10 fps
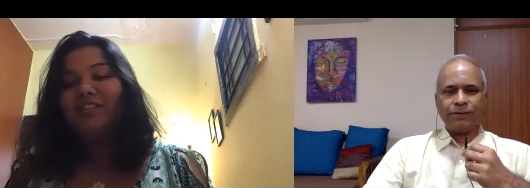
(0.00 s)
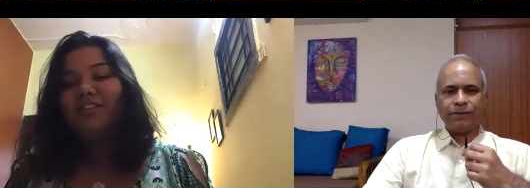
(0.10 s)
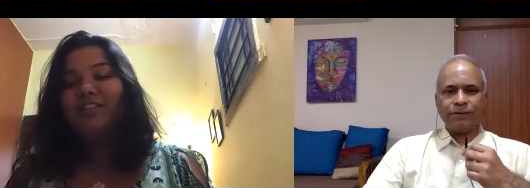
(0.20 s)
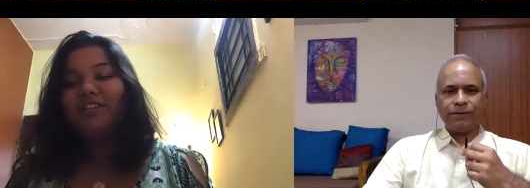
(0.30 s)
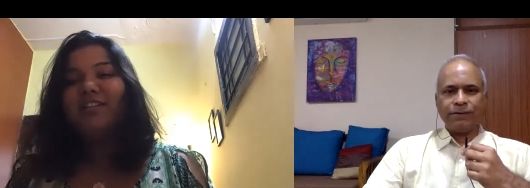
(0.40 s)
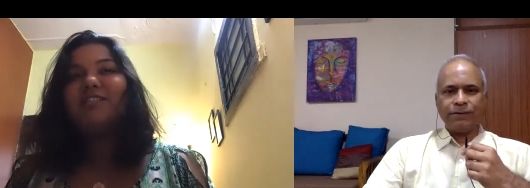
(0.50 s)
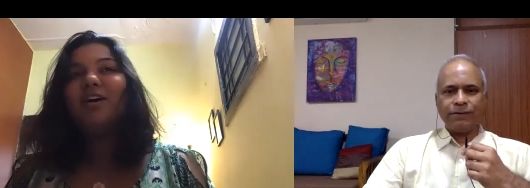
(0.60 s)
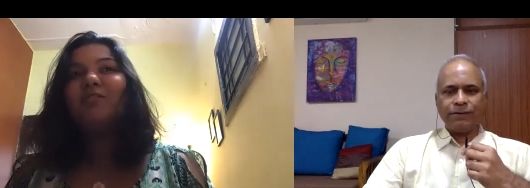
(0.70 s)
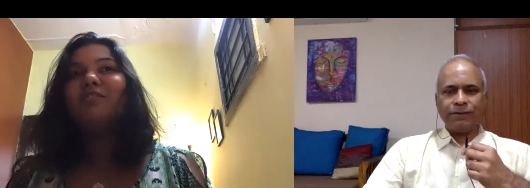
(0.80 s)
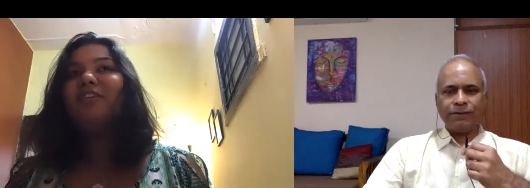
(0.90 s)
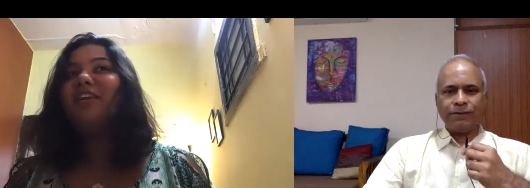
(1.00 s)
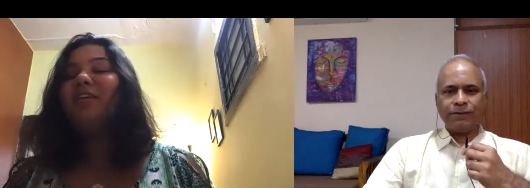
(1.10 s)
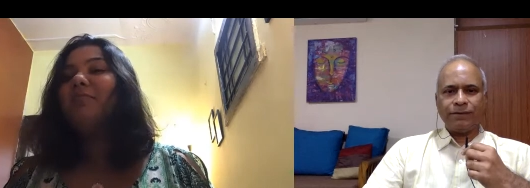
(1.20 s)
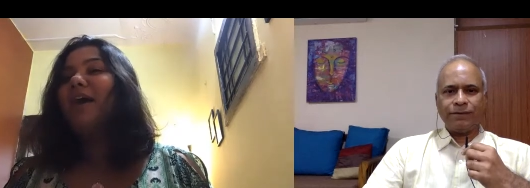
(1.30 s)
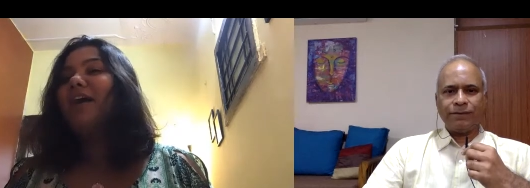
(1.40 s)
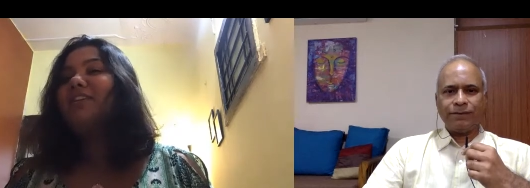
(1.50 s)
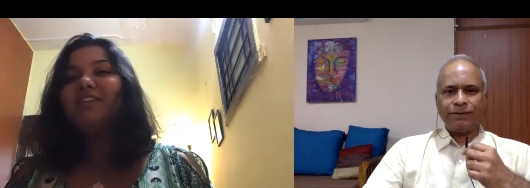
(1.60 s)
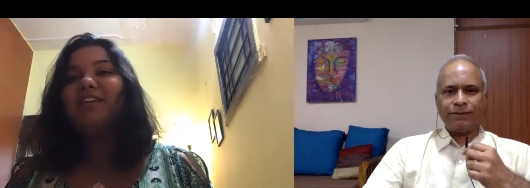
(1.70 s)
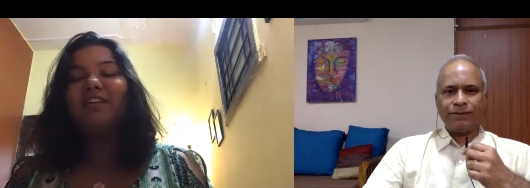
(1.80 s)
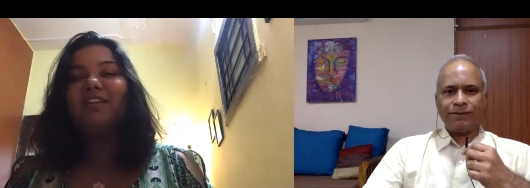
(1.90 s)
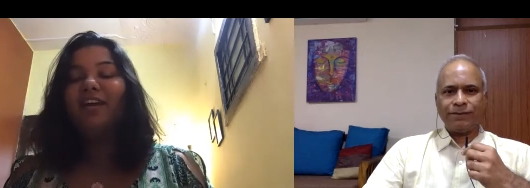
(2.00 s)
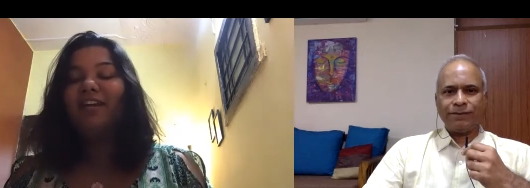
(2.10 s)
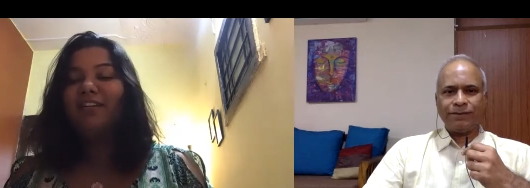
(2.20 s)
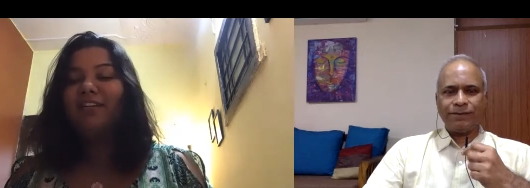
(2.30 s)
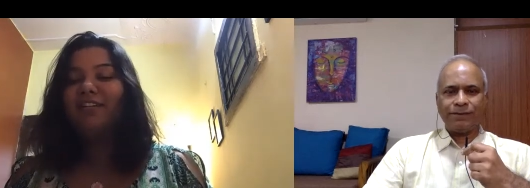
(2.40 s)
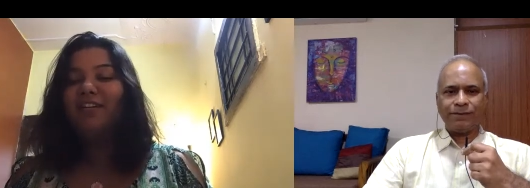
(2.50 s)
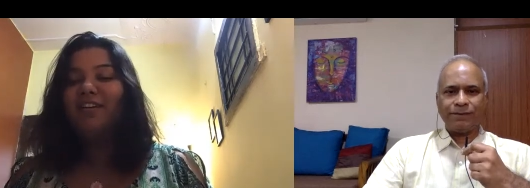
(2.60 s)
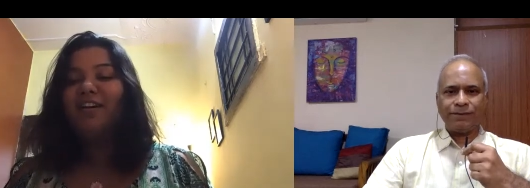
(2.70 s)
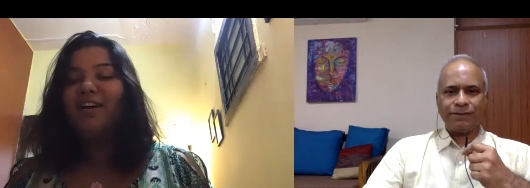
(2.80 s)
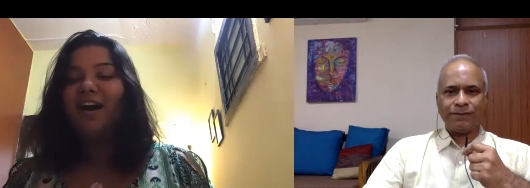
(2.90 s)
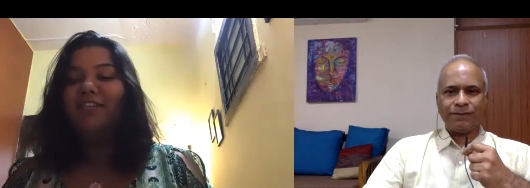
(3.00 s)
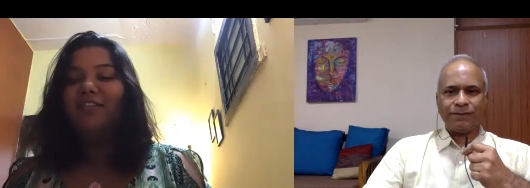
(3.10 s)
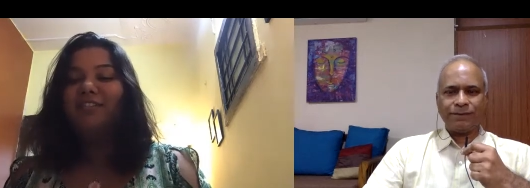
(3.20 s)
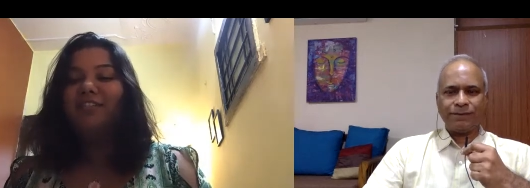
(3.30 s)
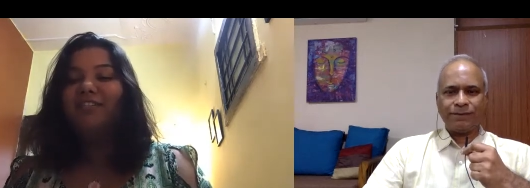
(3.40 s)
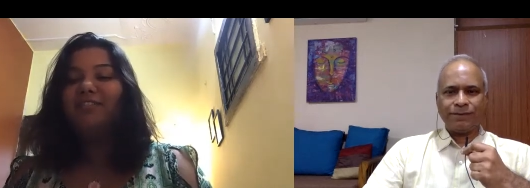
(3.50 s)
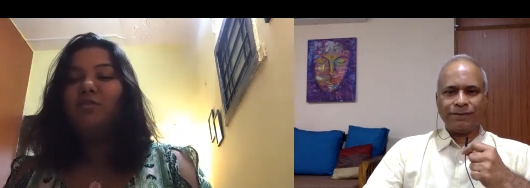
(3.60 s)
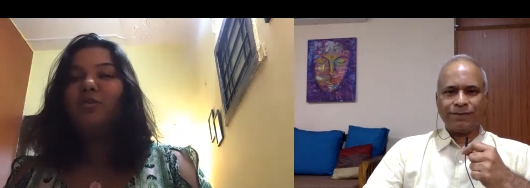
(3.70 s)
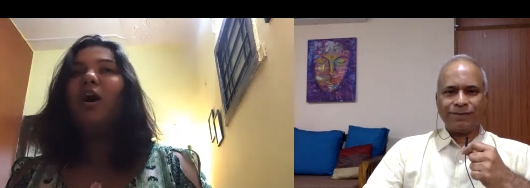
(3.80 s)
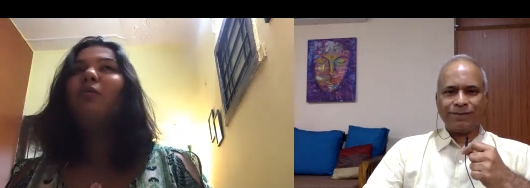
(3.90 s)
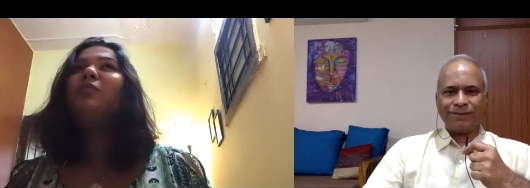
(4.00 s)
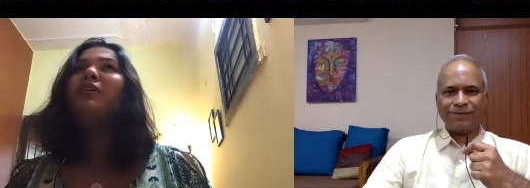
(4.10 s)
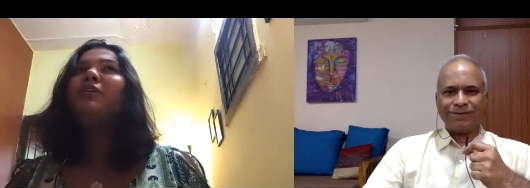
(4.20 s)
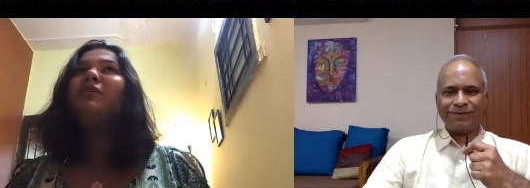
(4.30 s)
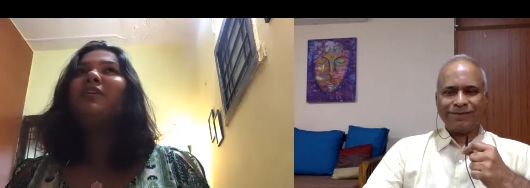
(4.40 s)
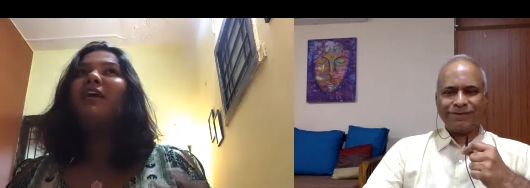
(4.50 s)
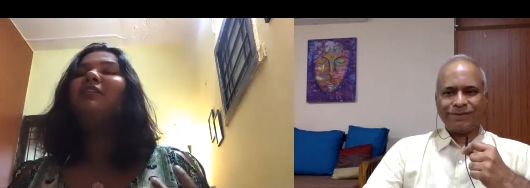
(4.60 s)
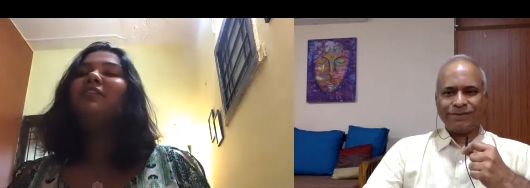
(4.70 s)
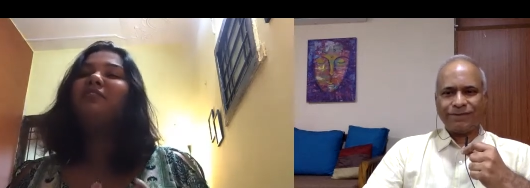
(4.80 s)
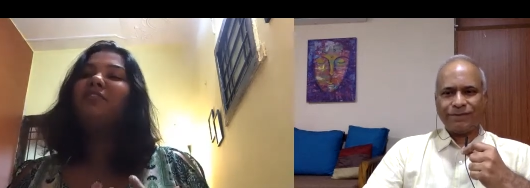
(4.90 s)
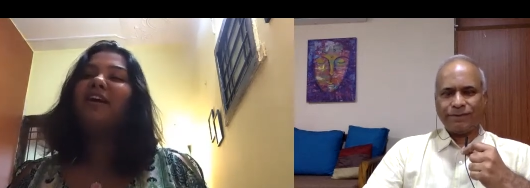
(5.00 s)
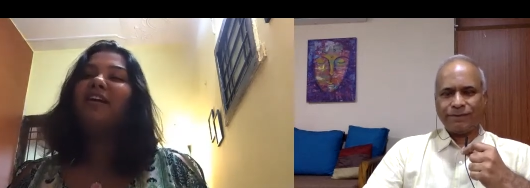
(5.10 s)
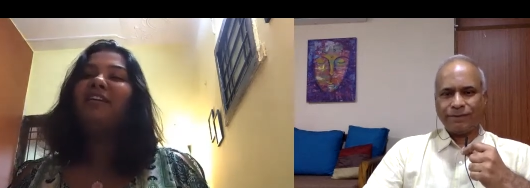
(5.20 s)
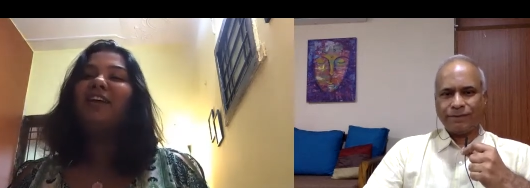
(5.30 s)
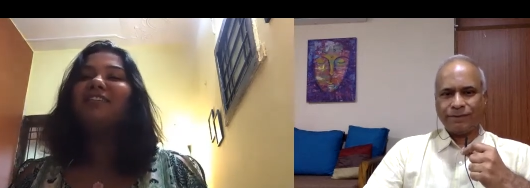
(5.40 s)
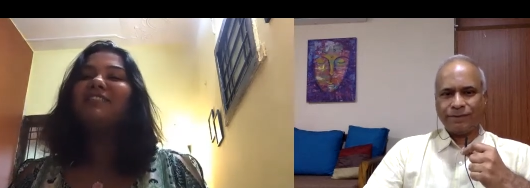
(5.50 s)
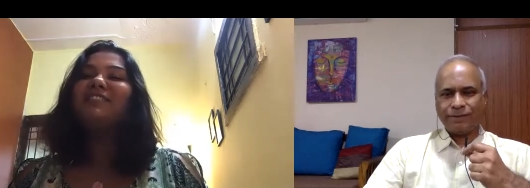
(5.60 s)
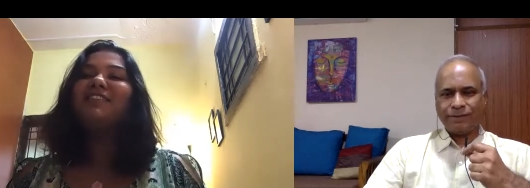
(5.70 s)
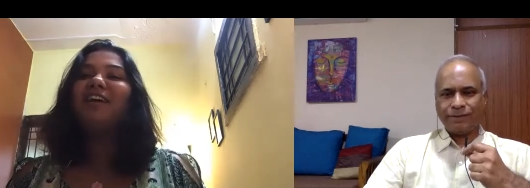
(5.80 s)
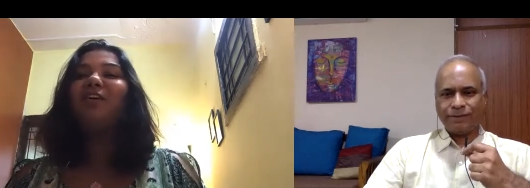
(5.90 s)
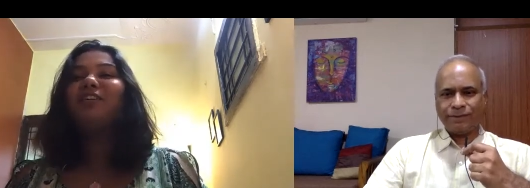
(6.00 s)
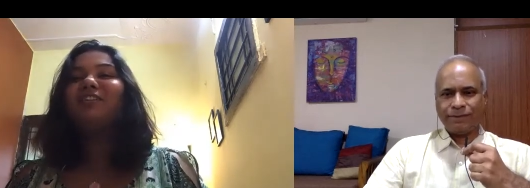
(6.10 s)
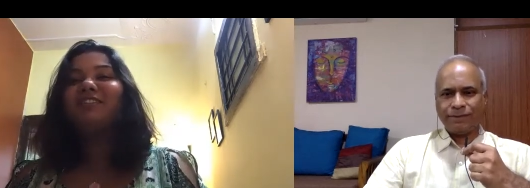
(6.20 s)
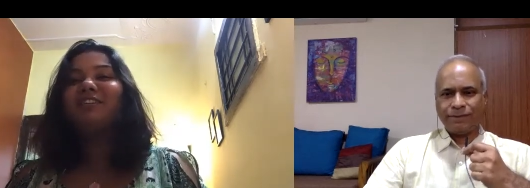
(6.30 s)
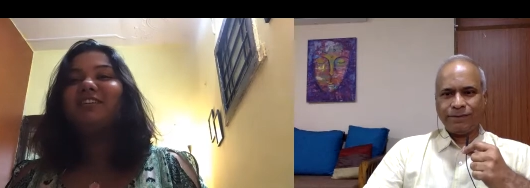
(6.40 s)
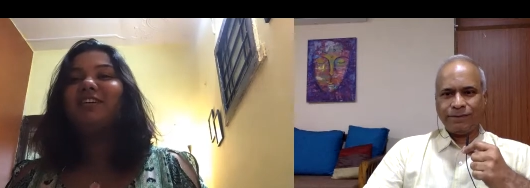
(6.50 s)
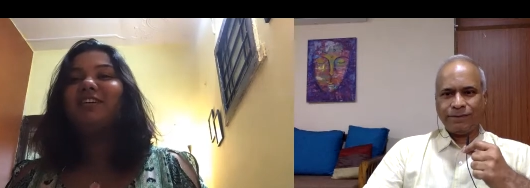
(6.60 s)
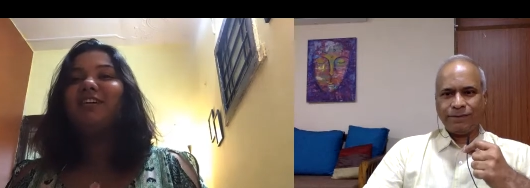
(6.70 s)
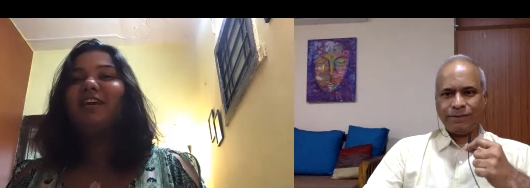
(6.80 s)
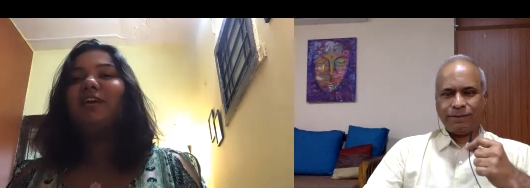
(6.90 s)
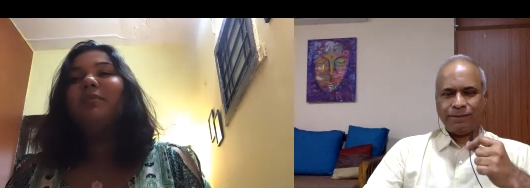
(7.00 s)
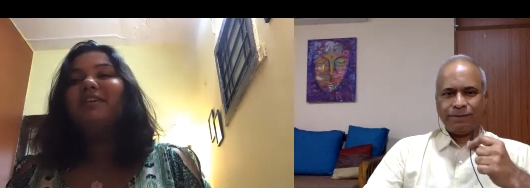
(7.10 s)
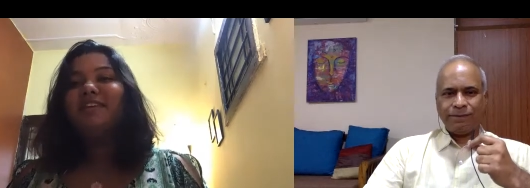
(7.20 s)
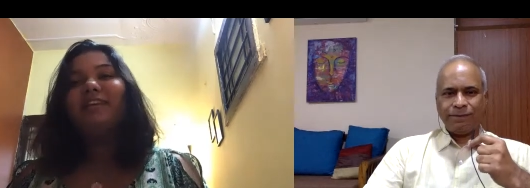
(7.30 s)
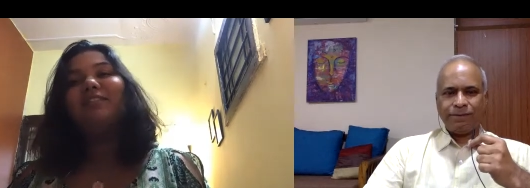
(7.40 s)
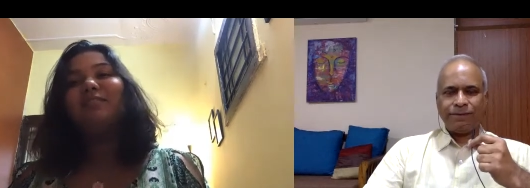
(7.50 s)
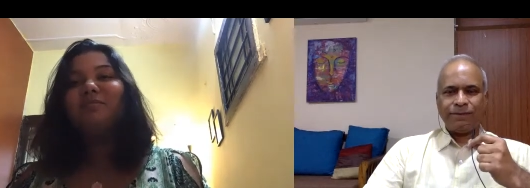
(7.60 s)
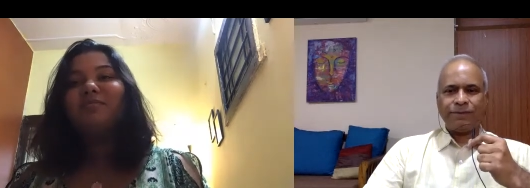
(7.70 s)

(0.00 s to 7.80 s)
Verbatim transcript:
Speaker 1: It sounds very magical and uh, unreal. So, how would you like to define energy psychology in basic terms?